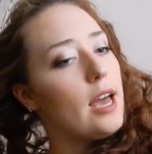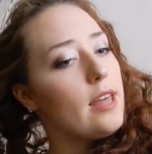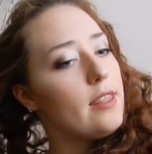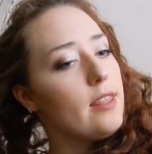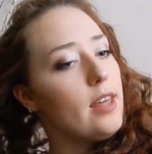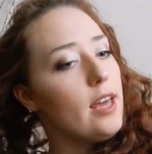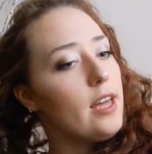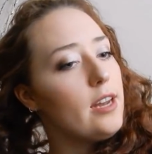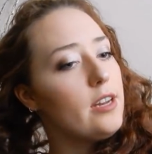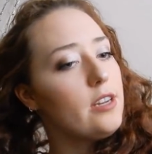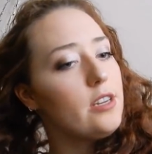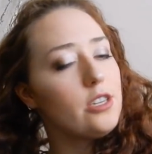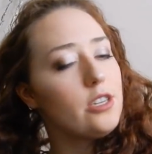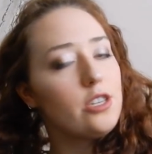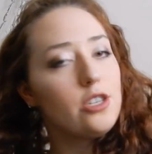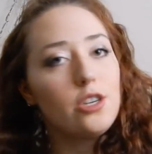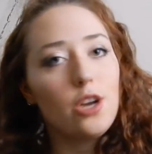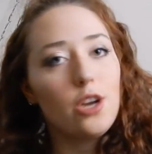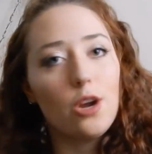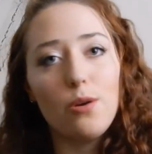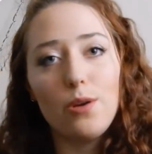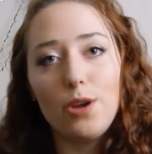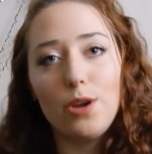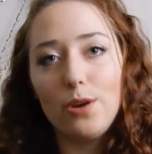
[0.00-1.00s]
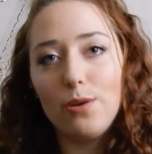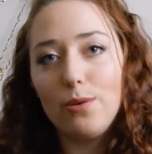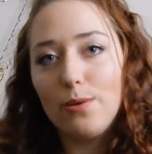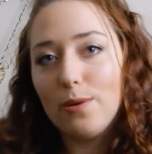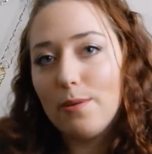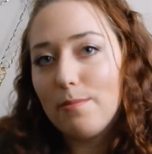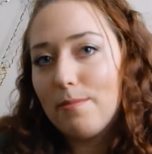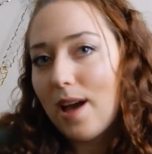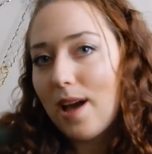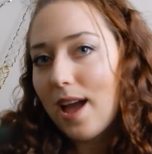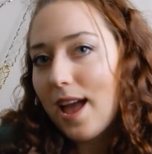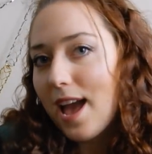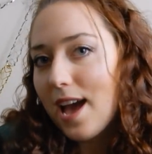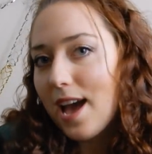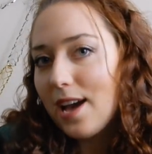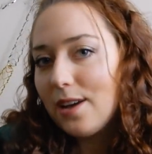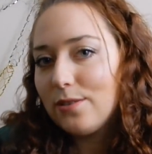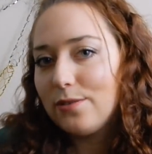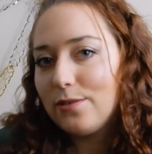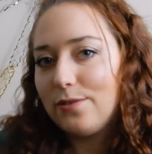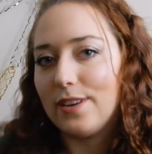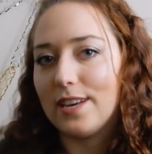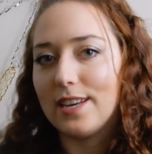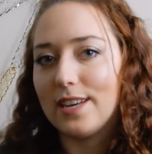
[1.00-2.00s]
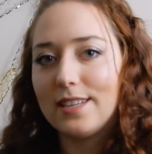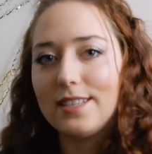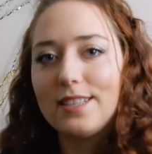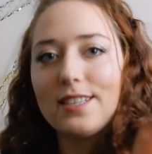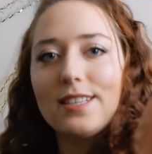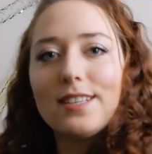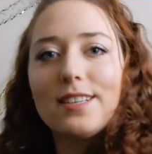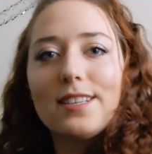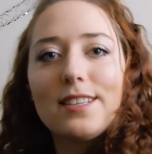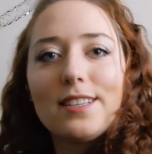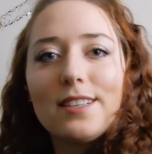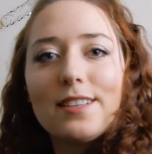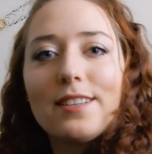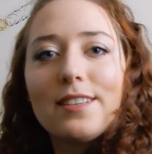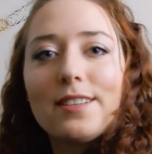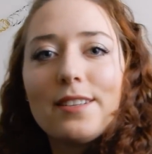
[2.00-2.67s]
and then show you my outfit.